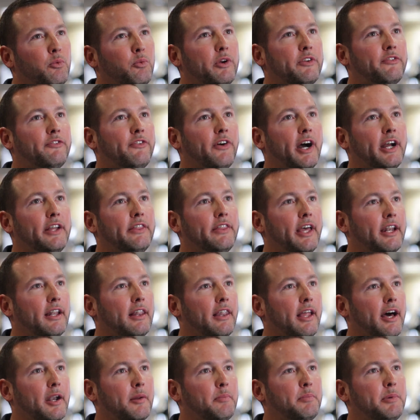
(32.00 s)
We find that a
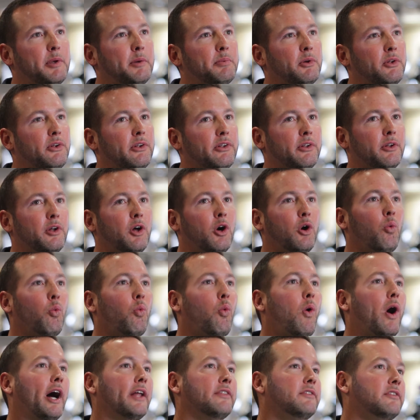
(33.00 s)
lot of people
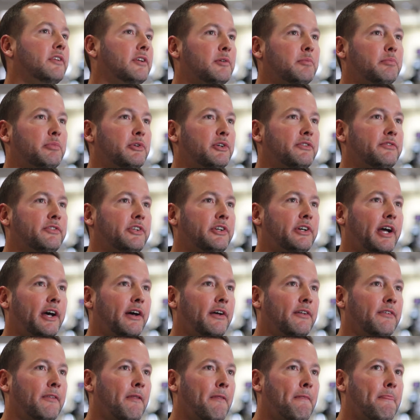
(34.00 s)
want to improve their
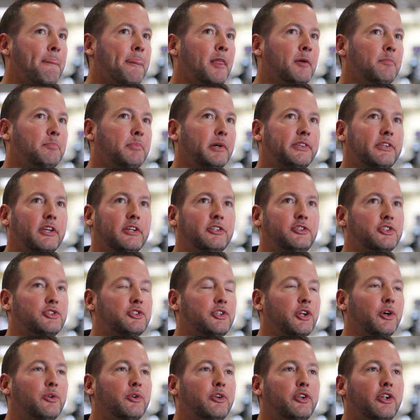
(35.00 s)
health, but they
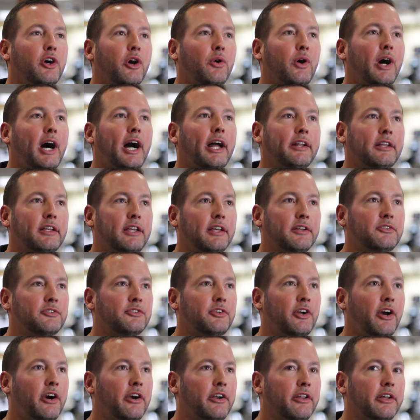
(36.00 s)
just don't know how to get
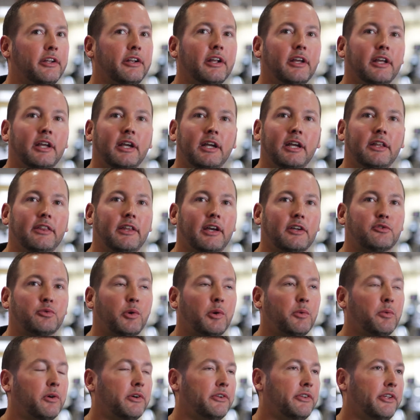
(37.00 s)
started. And that's
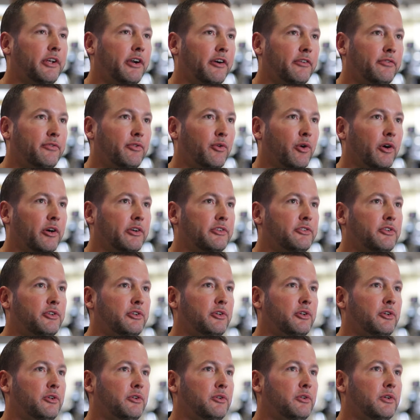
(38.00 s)
what we're there for,
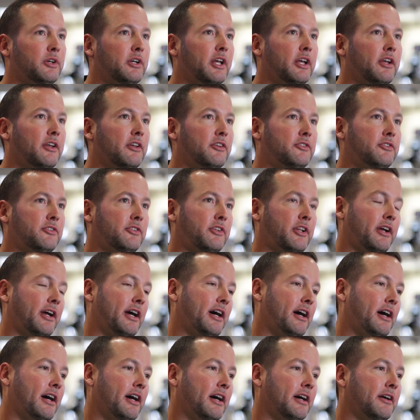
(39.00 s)
to
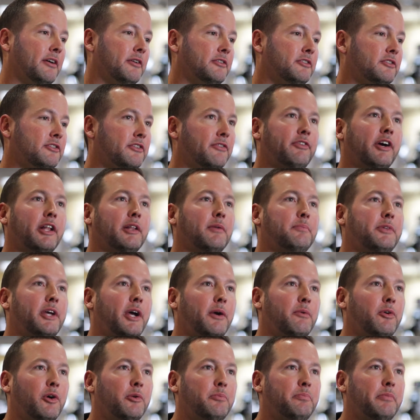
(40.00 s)
develop
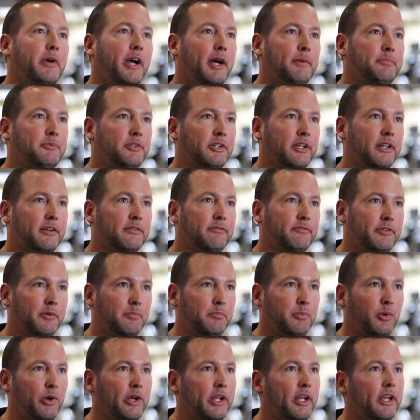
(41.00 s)
that roadmap to get them from
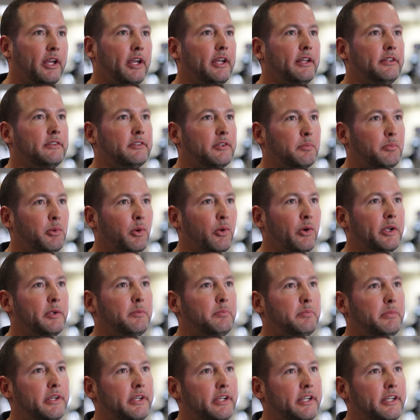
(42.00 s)
point A to
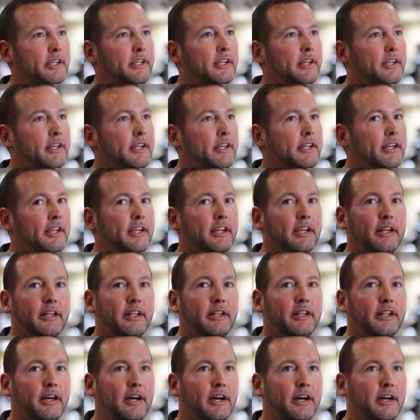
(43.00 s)
point B
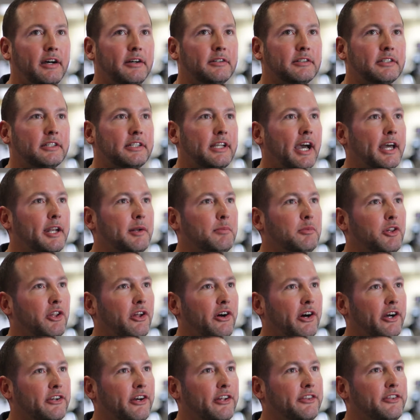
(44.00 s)
and guide them
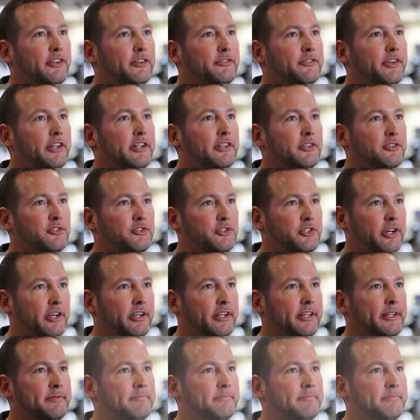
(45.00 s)
along on their fitness journey.